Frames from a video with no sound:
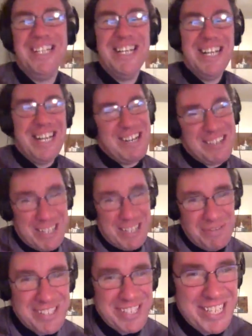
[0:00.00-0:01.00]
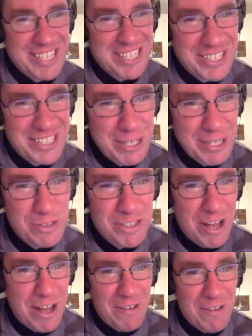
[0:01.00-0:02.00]
here comes the excuse
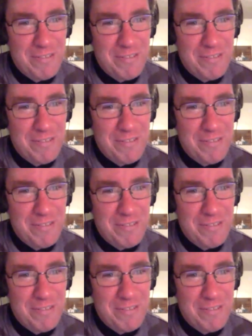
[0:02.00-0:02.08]
of